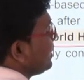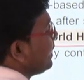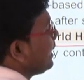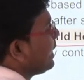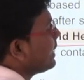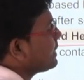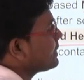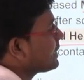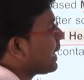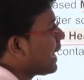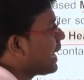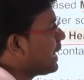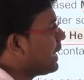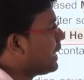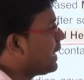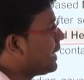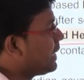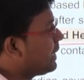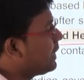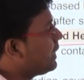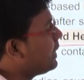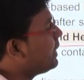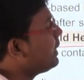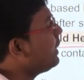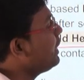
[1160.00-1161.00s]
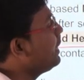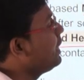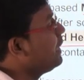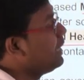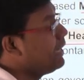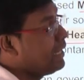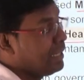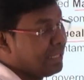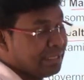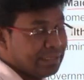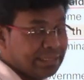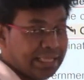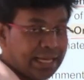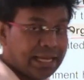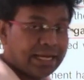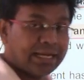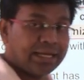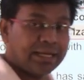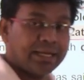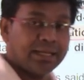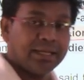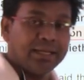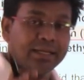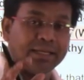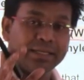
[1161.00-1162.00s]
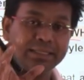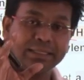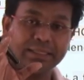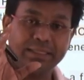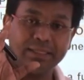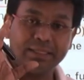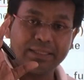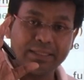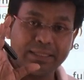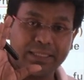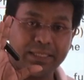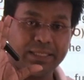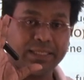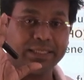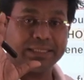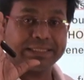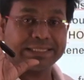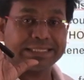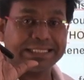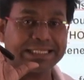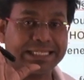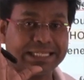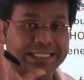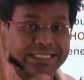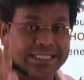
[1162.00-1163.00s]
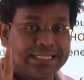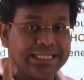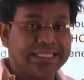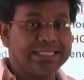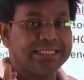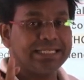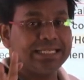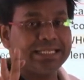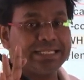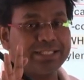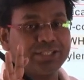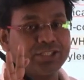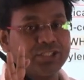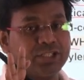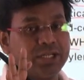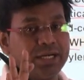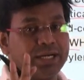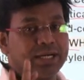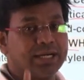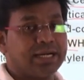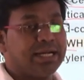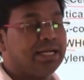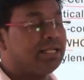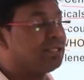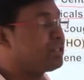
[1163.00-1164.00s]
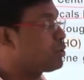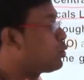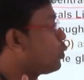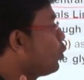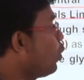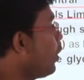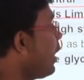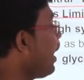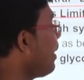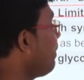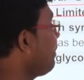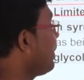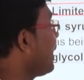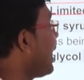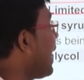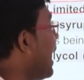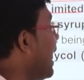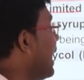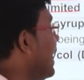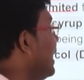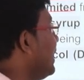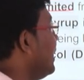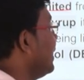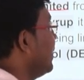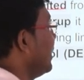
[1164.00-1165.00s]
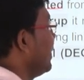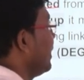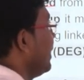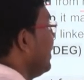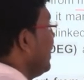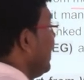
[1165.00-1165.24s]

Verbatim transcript: has highlighted that the 66 children who have died